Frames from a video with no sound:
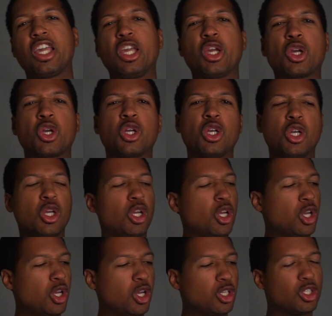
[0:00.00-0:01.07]
here
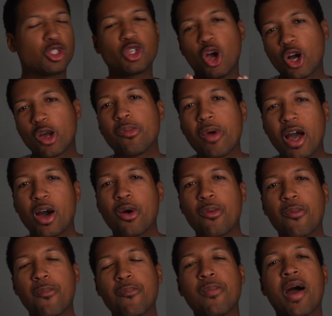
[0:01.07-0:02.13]
to talk
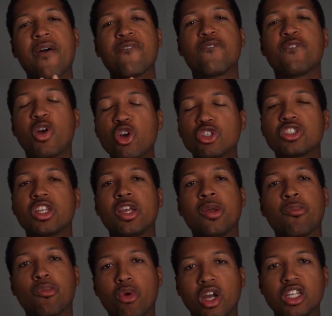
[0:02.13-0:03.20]
about my first
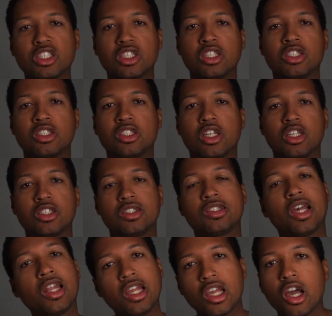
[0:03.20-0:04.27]
impressions
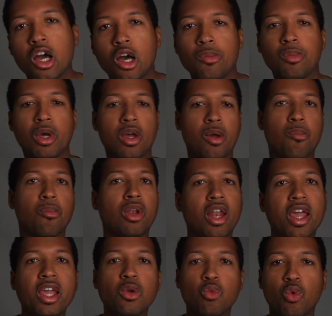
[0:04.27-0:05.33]
setting up,
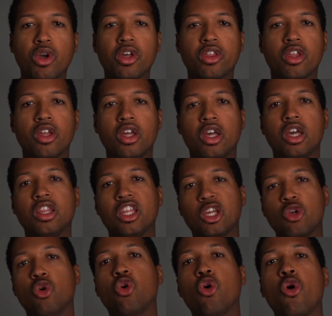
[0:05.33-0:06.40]
playing with the
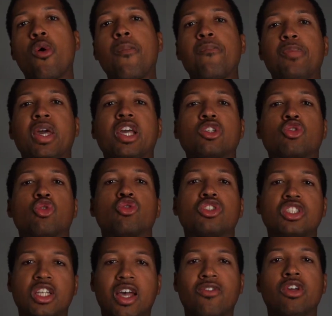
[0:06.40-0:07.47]
Google Pixel
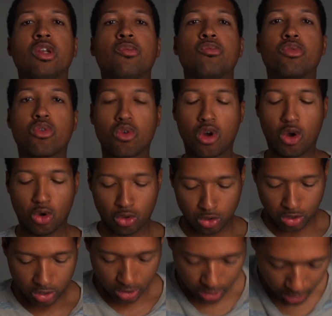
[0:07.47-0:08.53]
7 Pro.
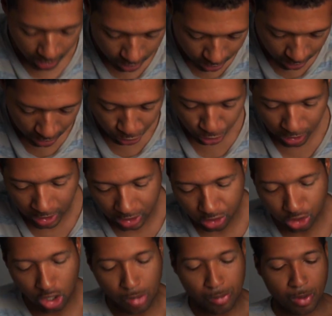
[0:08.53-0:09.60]
Yes, as you guys
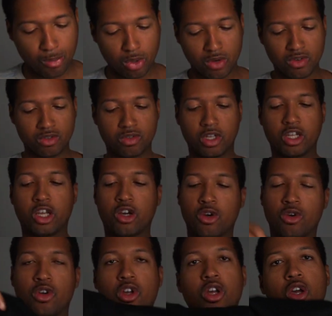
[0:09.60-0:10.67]
saw in my previous
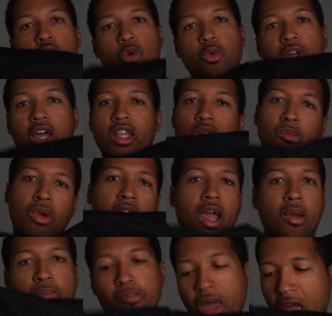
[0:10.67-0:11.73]
video, we had the
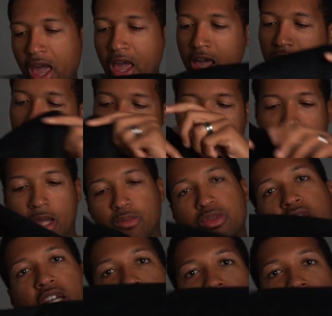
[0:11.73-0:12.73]
black bag, emptied